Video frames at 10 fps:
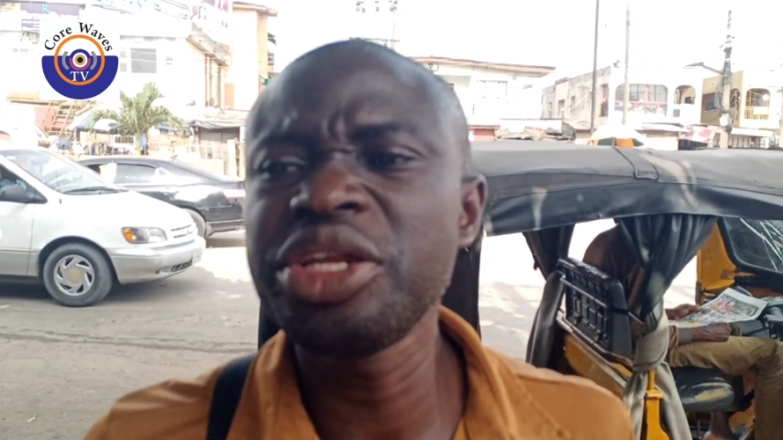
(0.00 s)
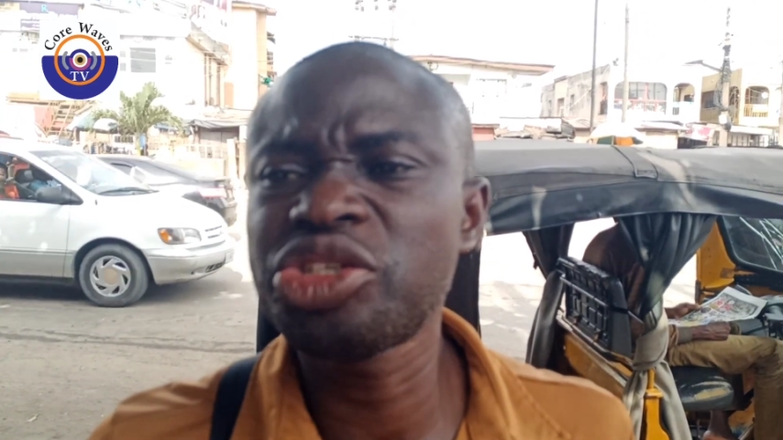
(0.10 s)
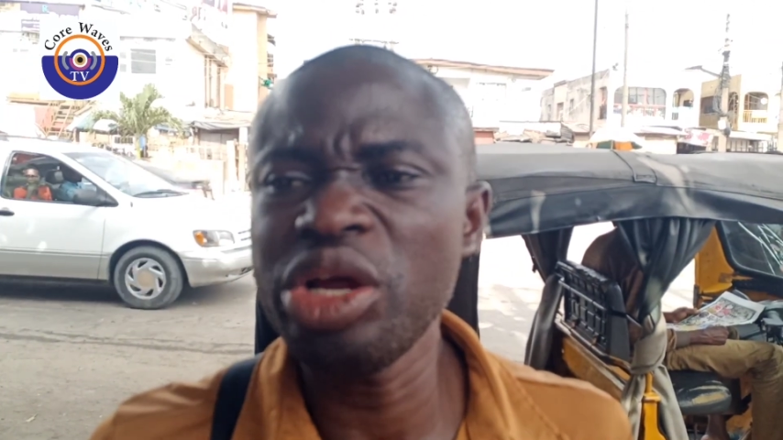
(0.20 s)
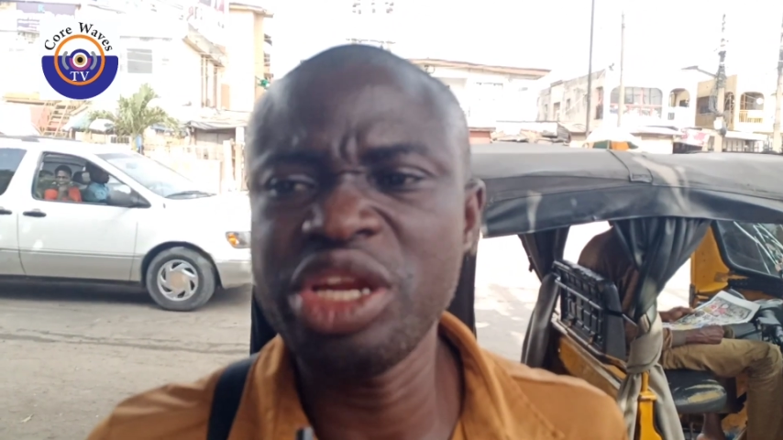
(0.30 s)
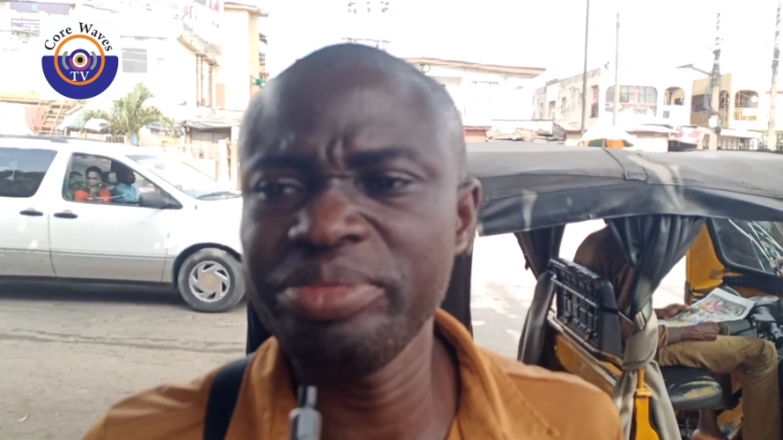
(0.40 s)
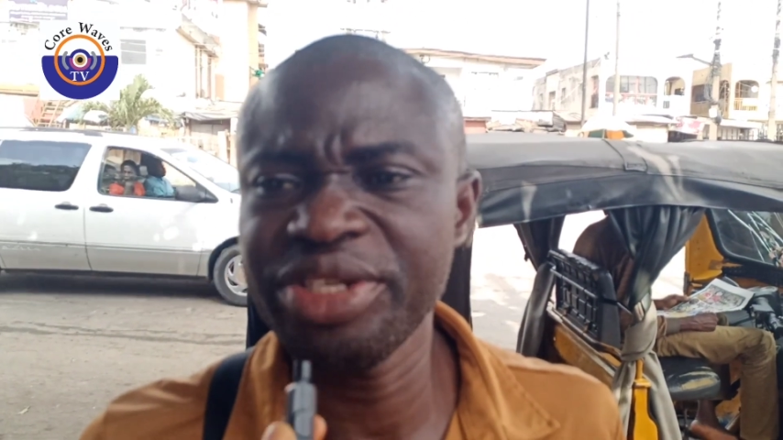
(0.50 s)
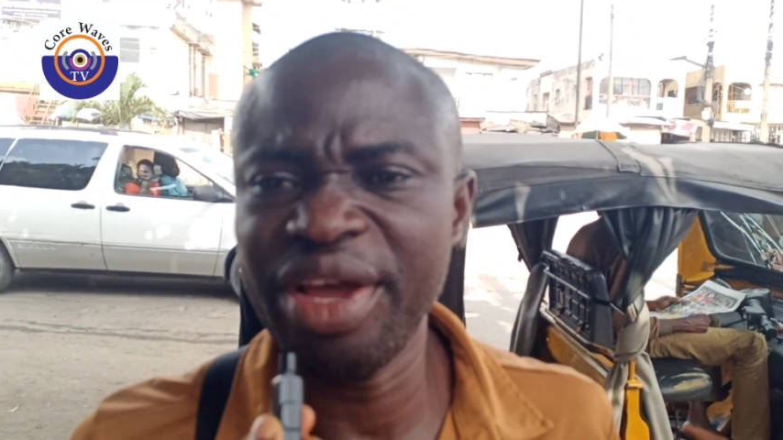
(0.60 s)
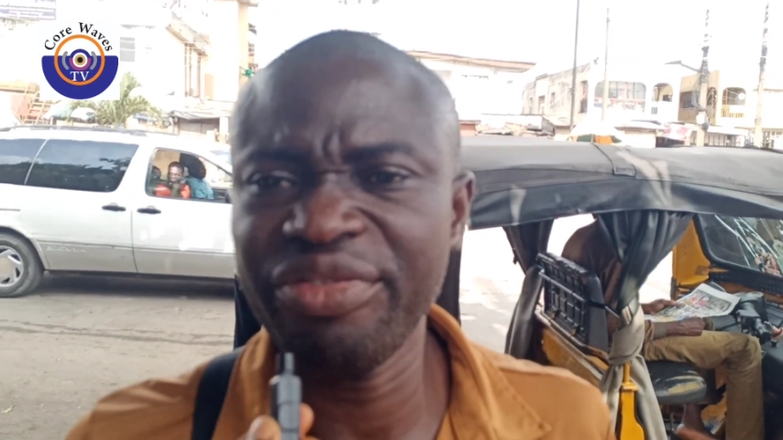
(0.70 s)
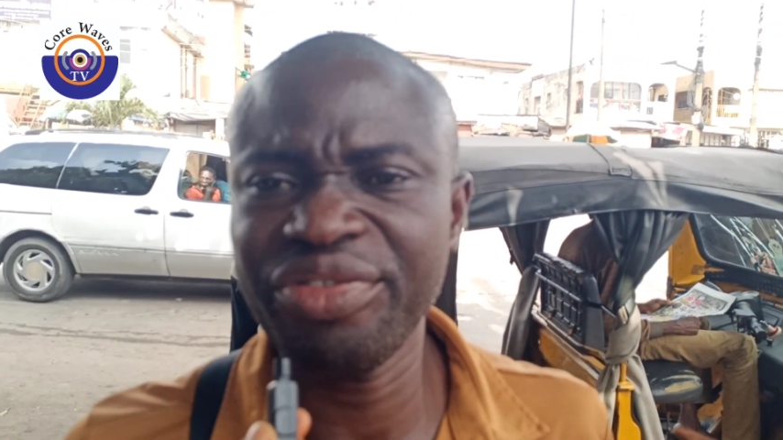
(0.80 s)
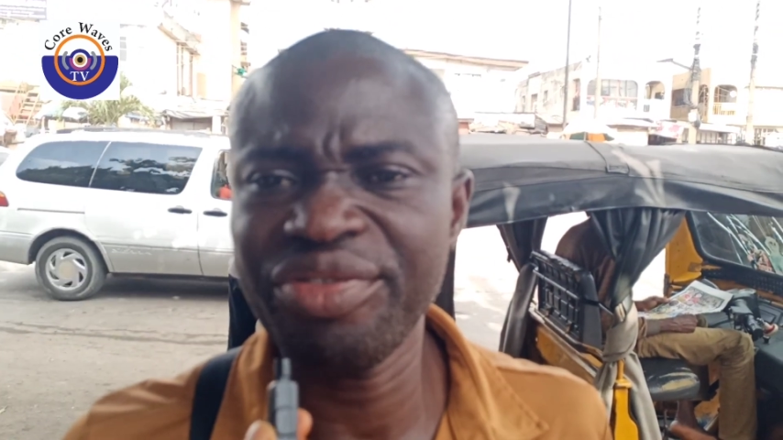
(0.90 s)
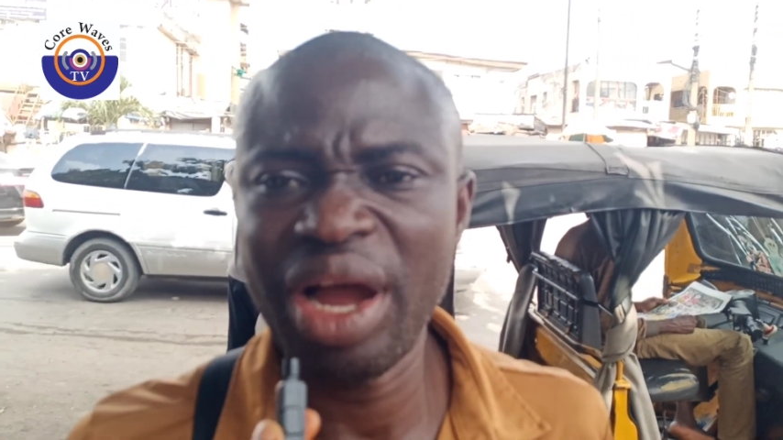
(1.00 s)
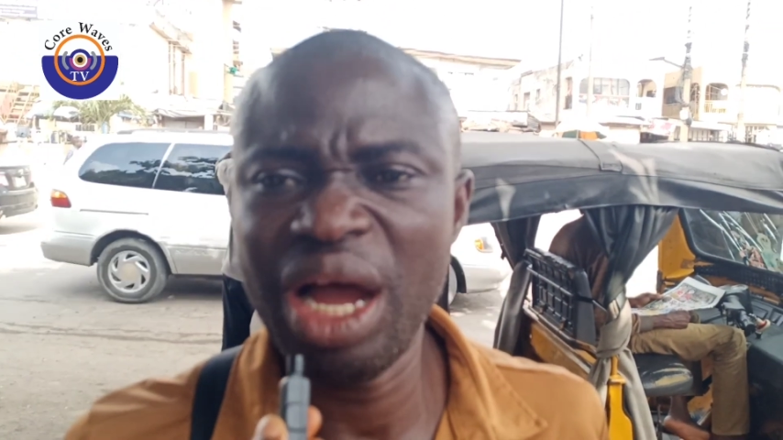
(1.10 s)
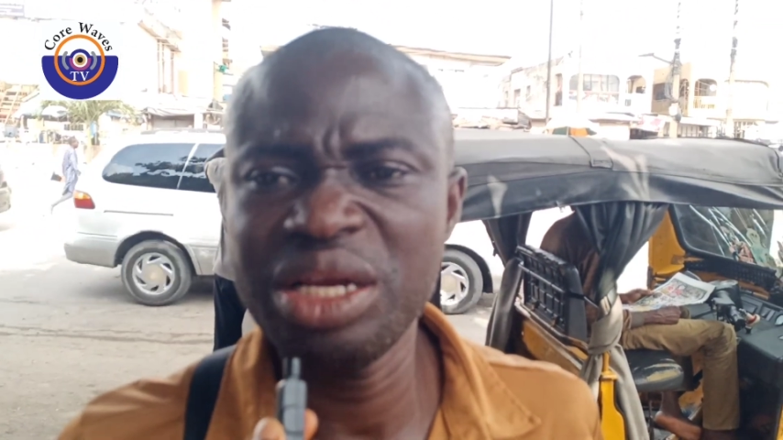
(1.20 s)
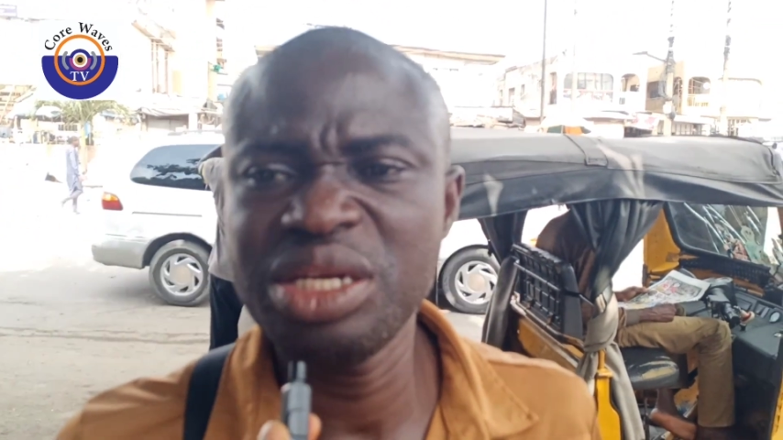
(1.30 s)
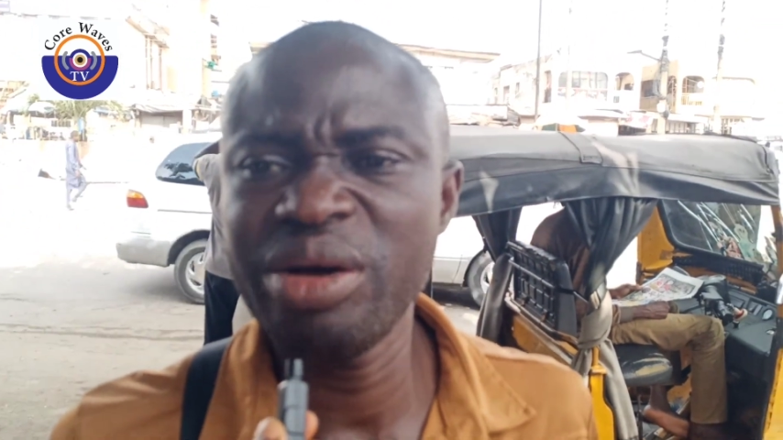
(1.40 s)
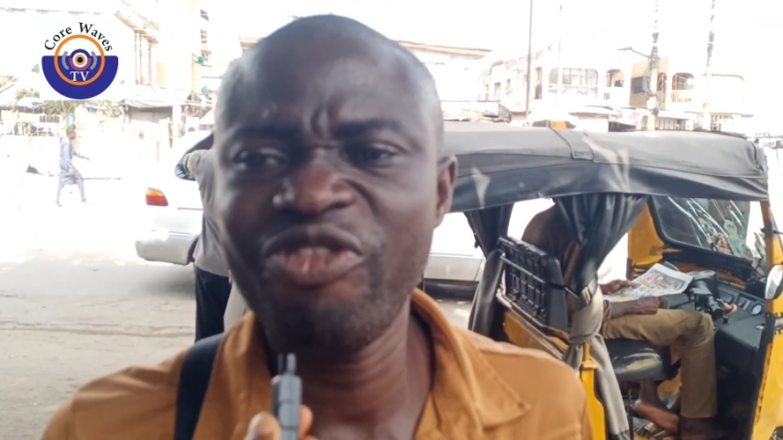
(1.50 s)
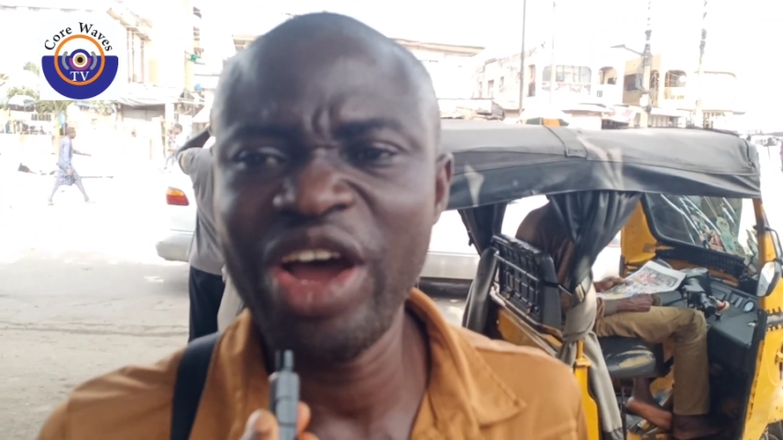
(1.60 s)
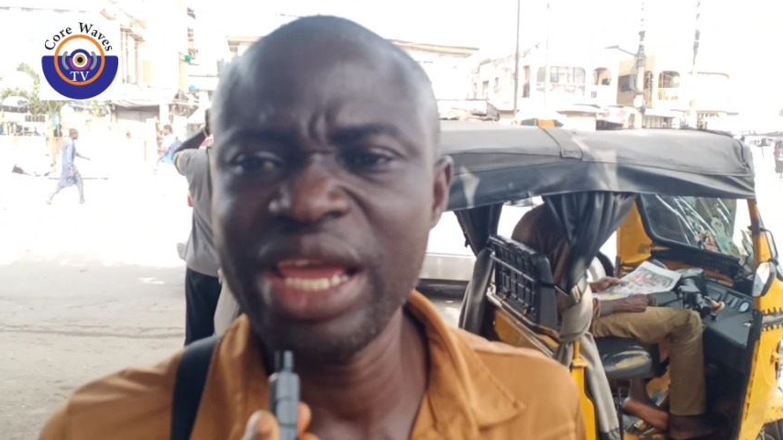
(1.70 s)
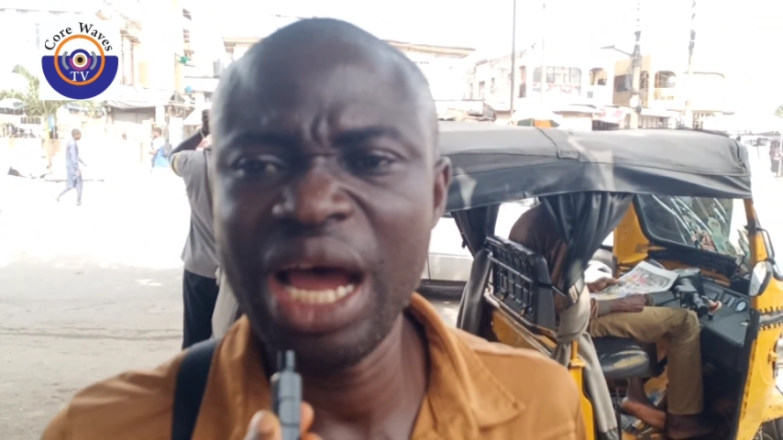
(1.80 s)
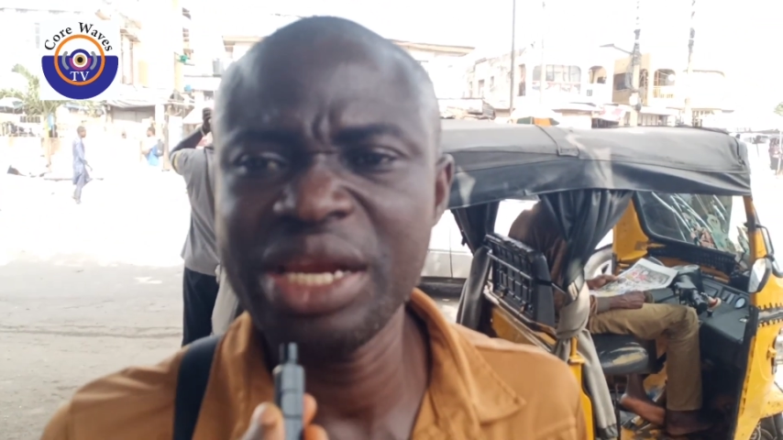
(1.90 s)
Destroying themselves, and the
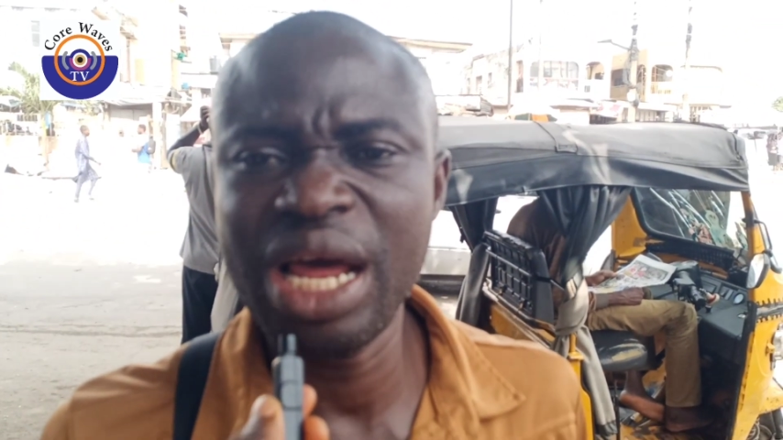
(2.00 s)
fire